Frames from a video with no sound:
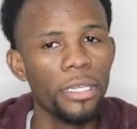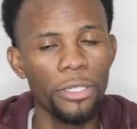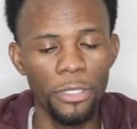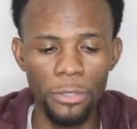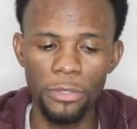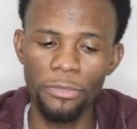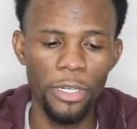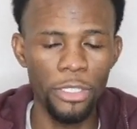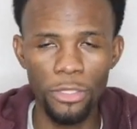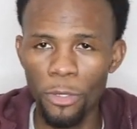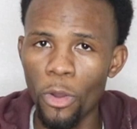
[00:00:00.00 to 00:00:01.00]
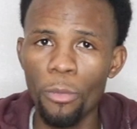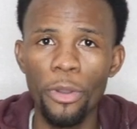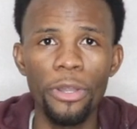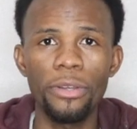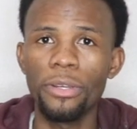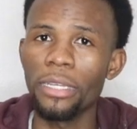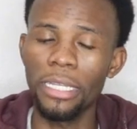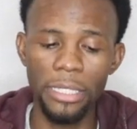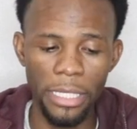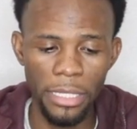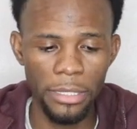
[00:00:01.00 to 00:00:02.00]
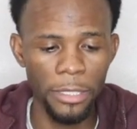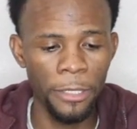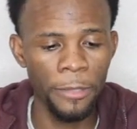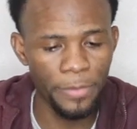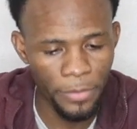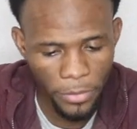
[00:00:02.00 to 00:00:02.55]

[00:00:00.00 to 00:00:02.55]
to finish your homework or get things done.